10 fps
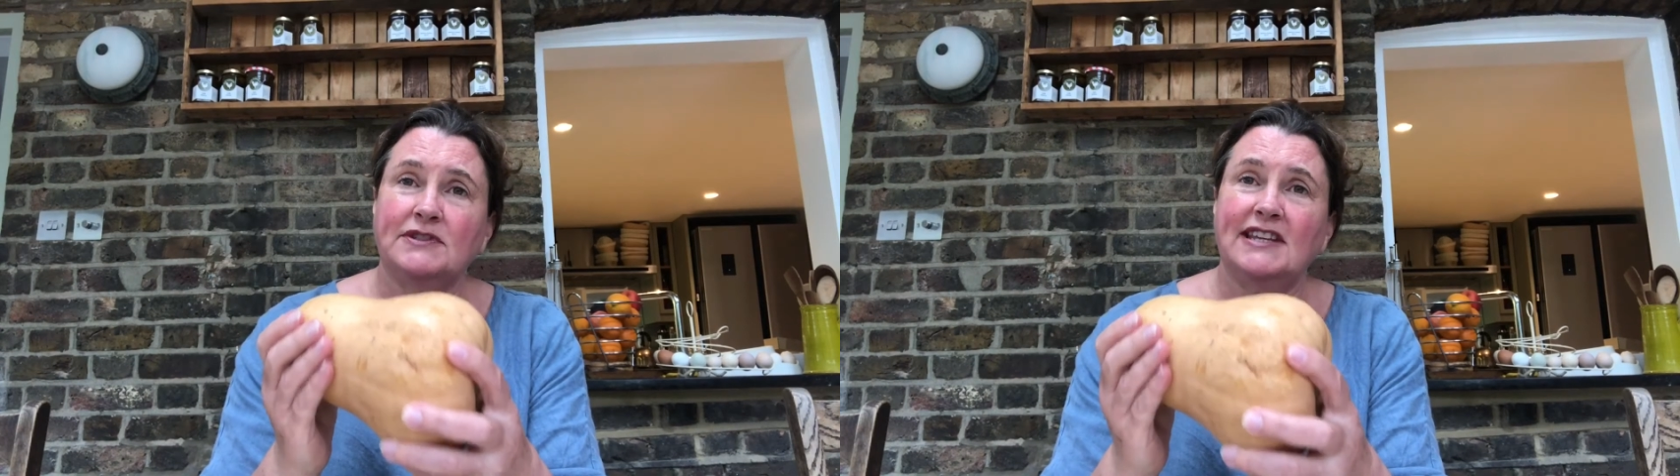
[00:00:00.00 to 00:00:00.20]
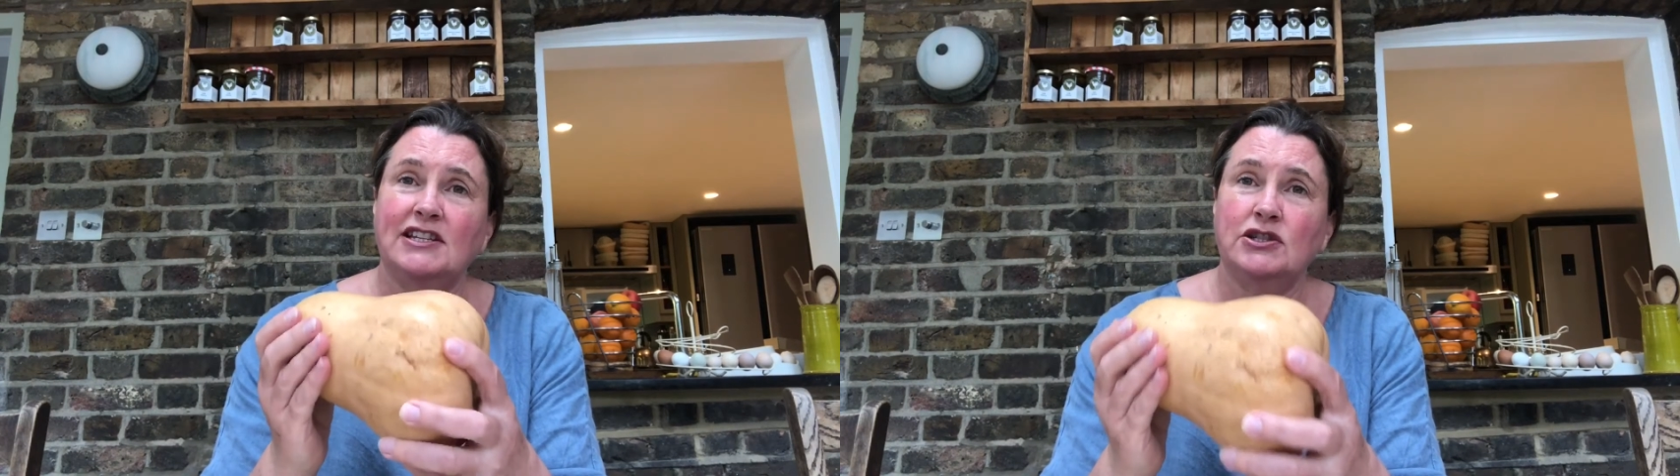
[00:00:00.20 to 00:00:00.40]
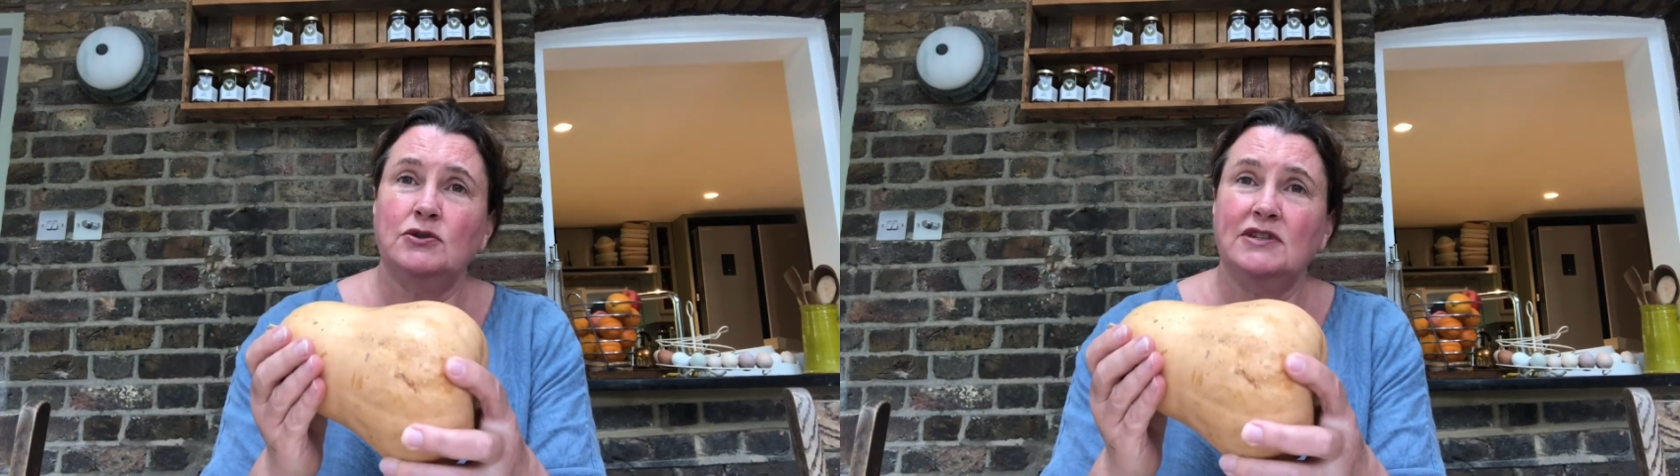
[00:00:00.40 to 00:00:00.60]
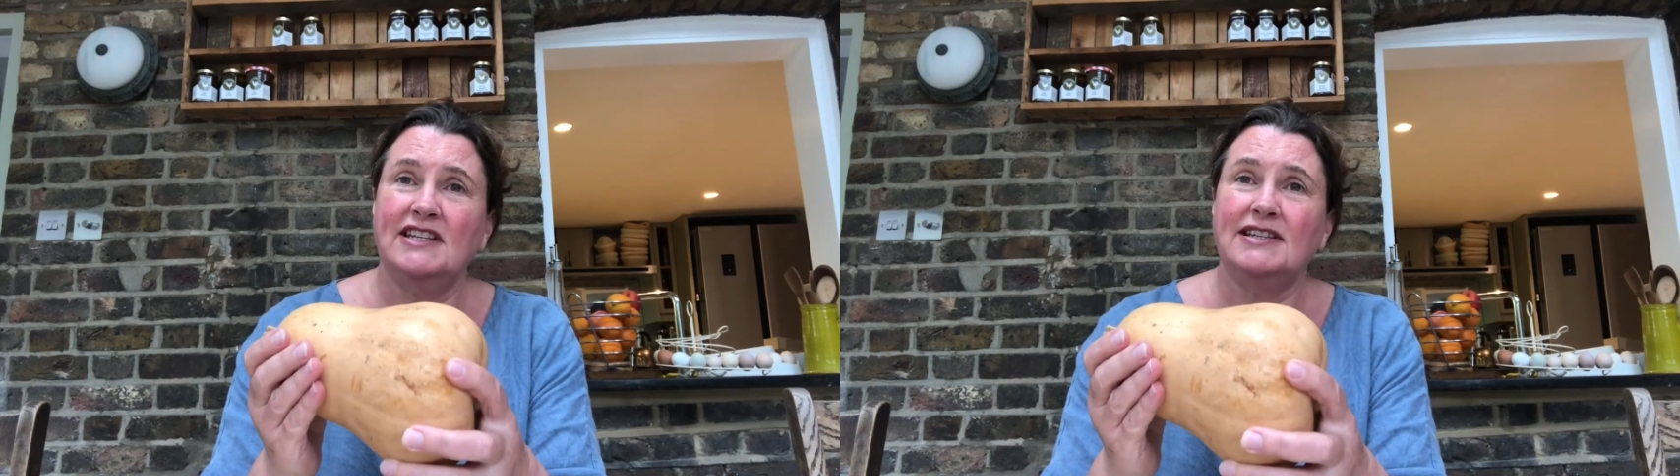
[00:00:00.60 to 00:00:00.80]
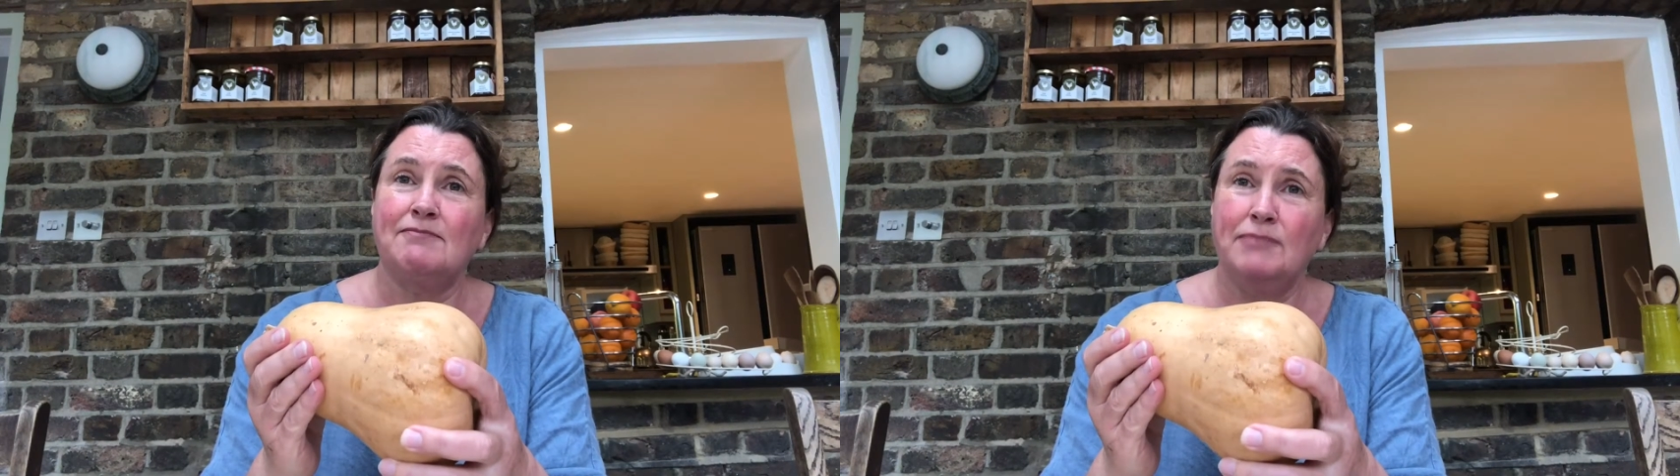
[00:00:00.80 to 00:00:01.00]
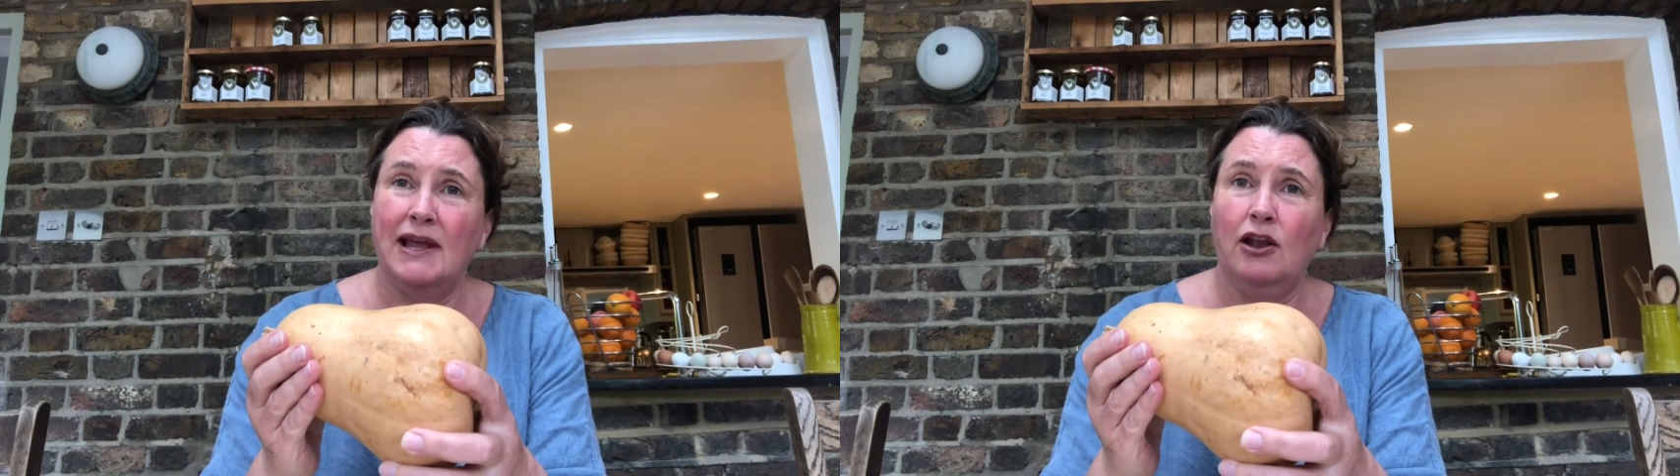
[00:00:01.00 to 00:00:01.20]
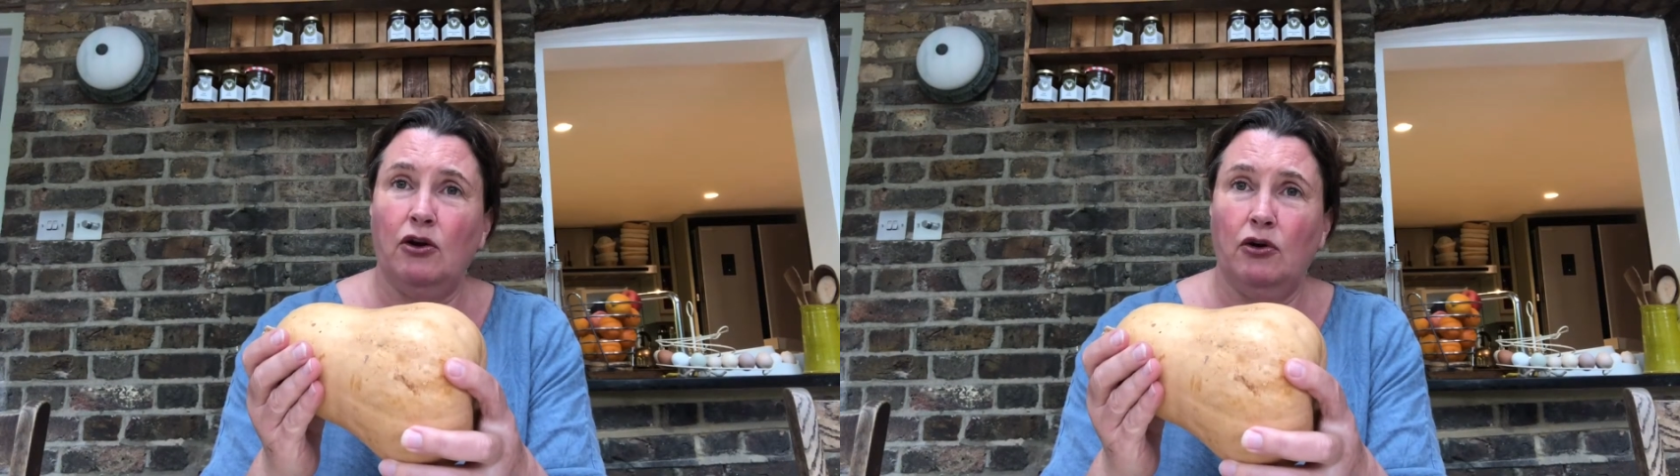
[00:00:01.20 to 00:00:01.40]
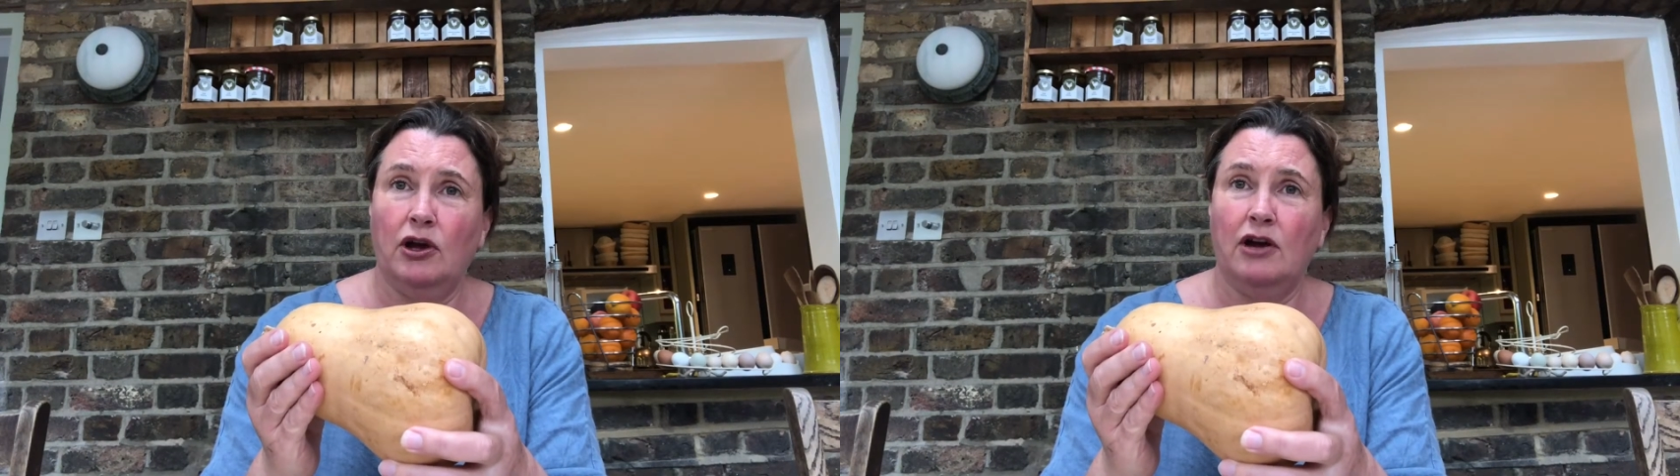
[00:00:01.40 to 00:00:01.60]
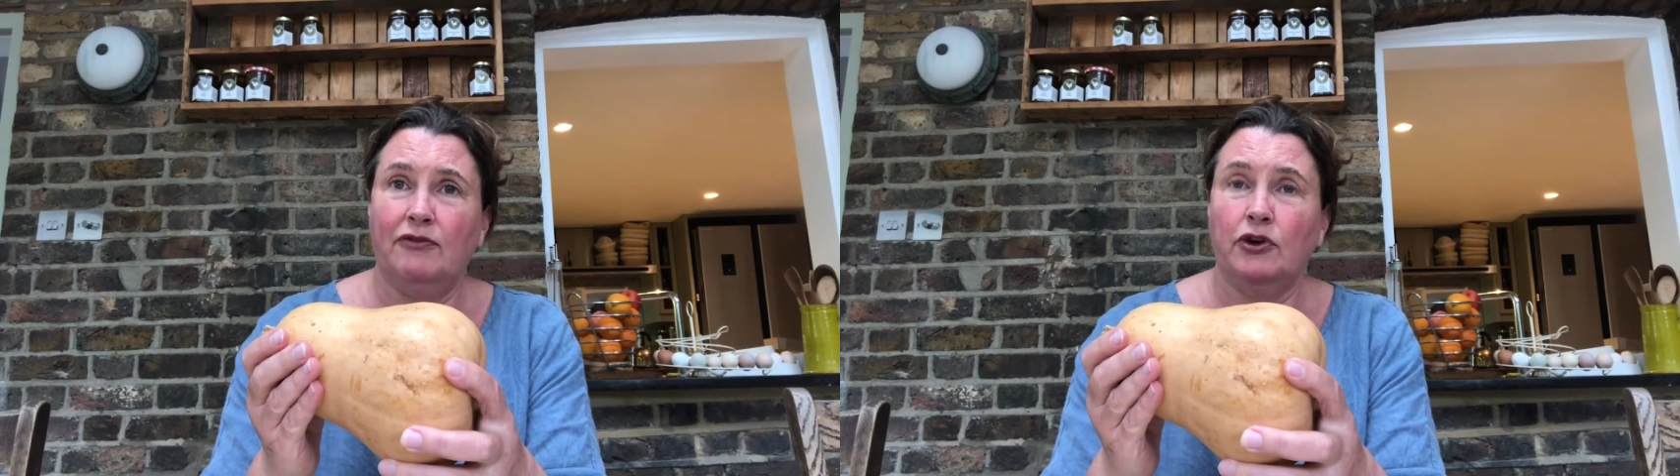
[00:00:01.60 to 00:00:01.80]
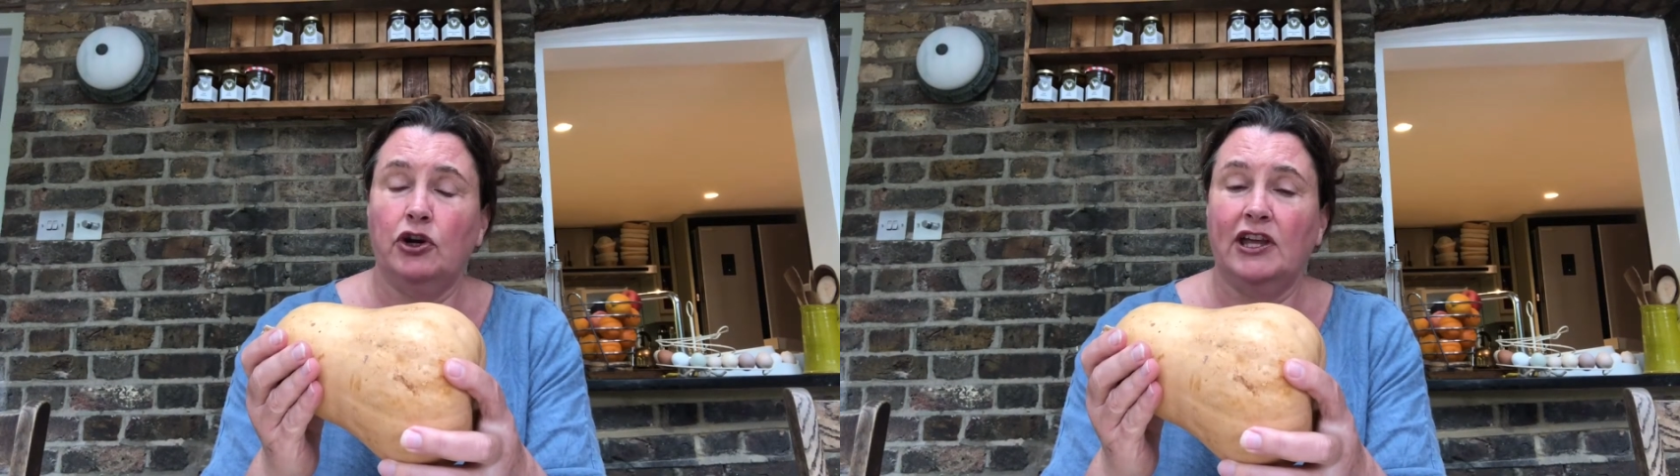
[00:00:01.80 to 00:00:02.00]
they do need a bit longer
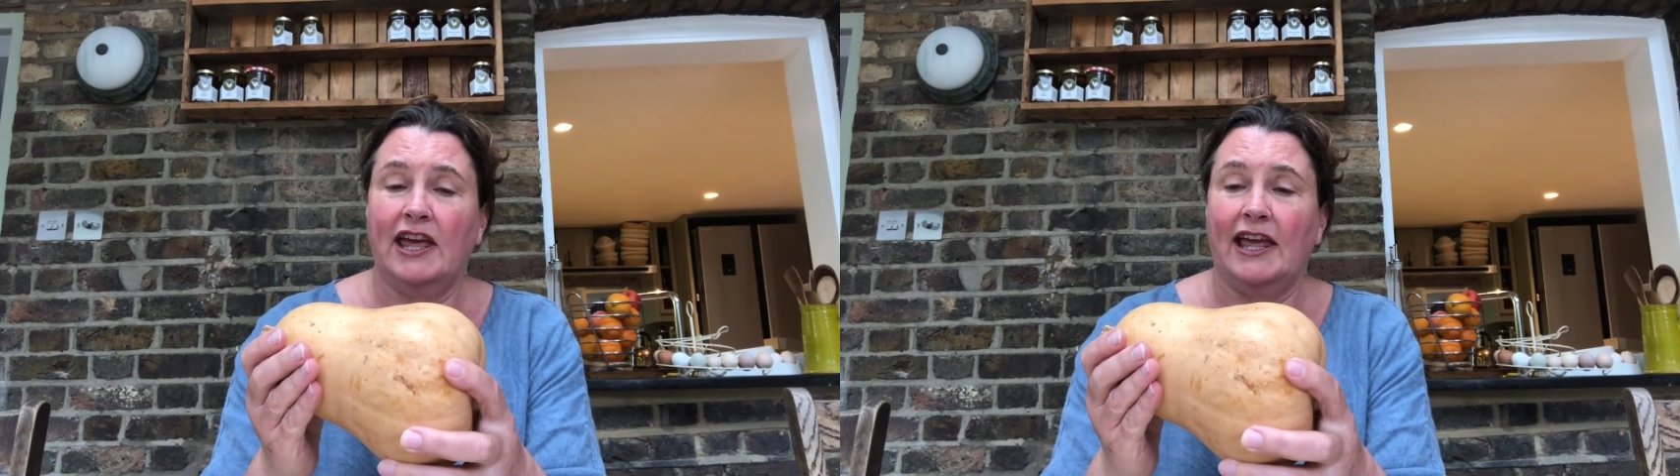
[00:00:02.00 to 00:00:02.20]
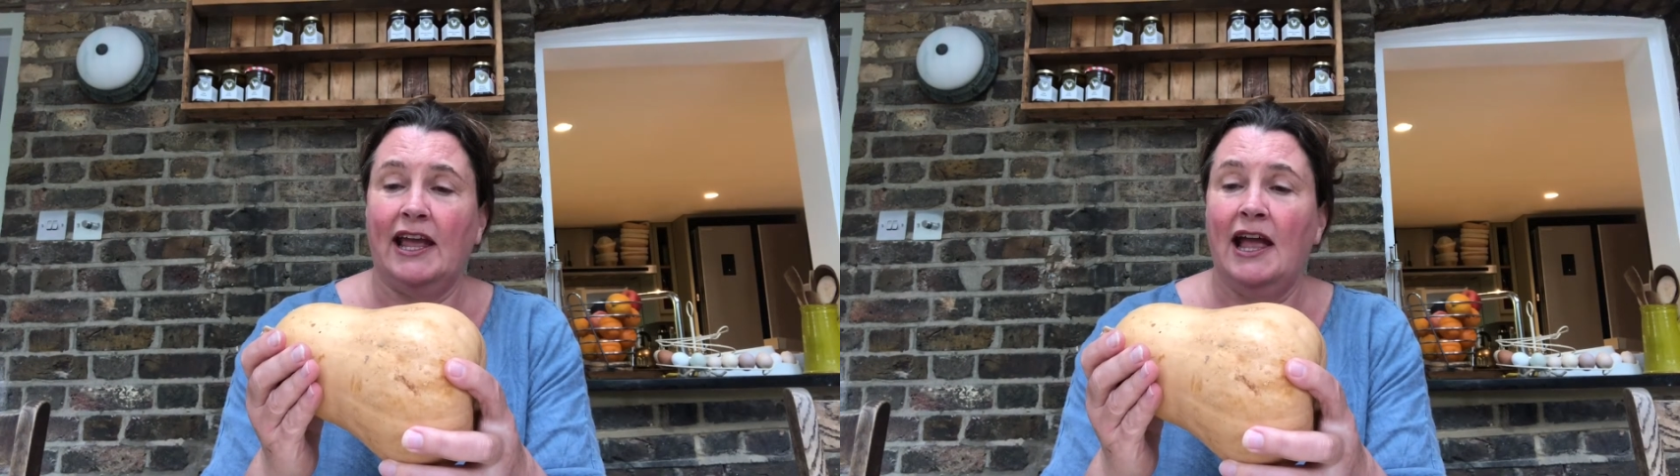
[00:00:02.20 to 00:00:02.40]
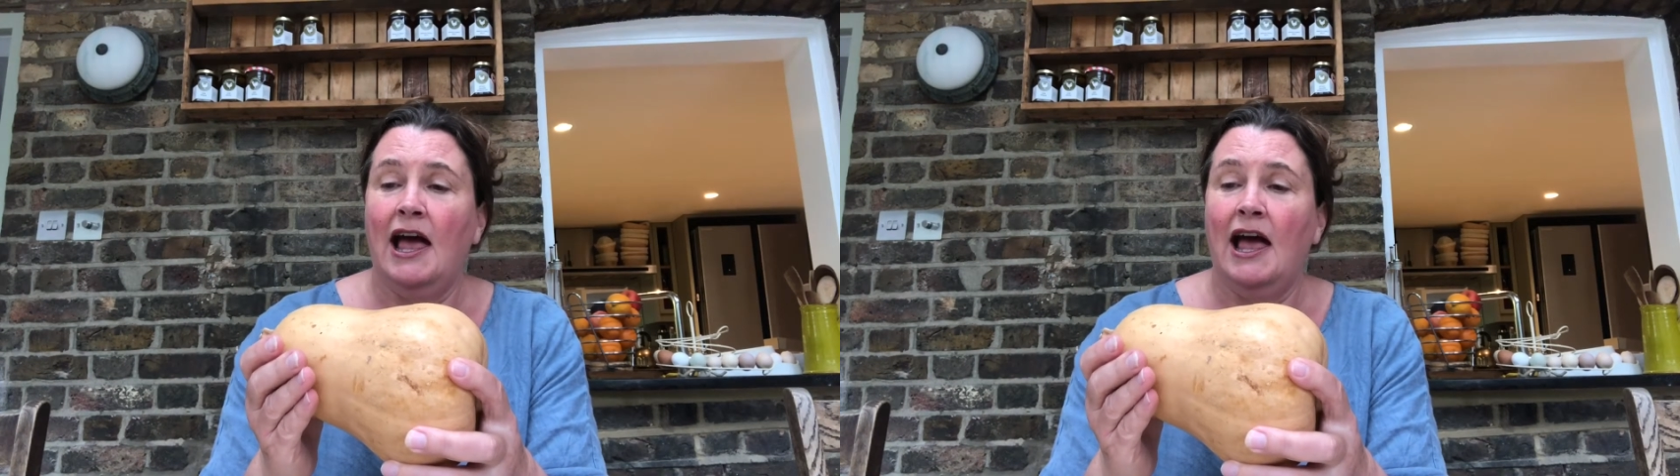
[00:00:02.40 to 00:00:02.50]
for cooking,